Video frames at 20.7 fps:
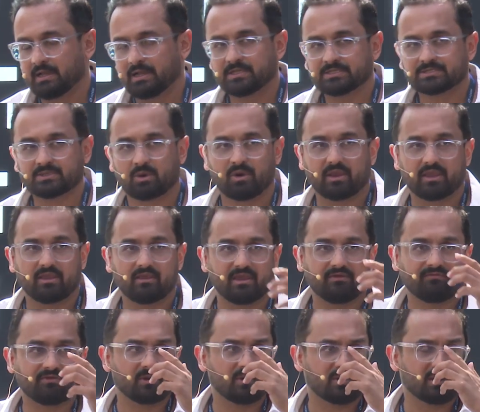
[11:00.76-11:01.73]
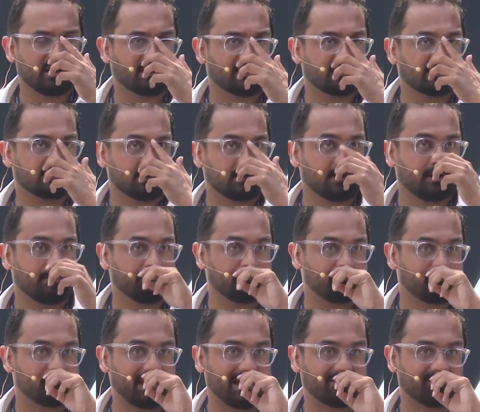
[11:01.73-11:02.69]
So if you look at
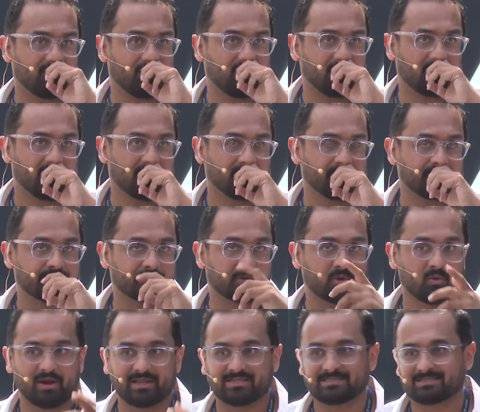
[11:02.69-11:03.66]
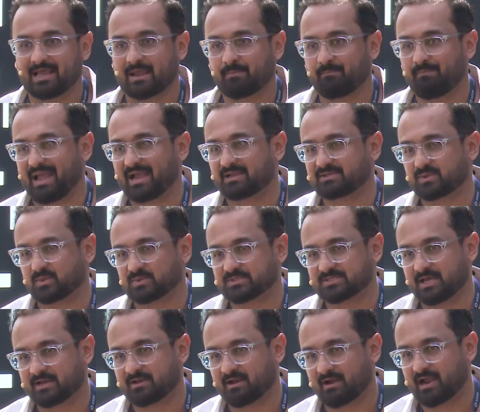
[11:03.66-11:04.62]
coins like Paxos
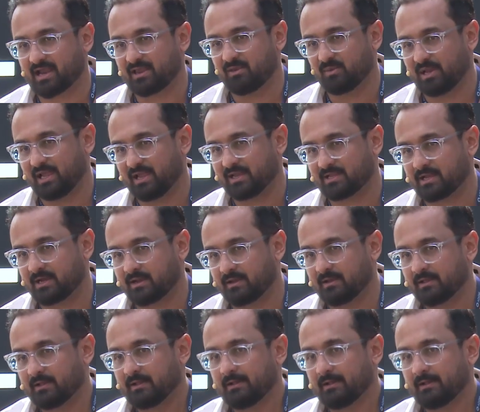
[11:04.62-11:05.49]
that are regulated,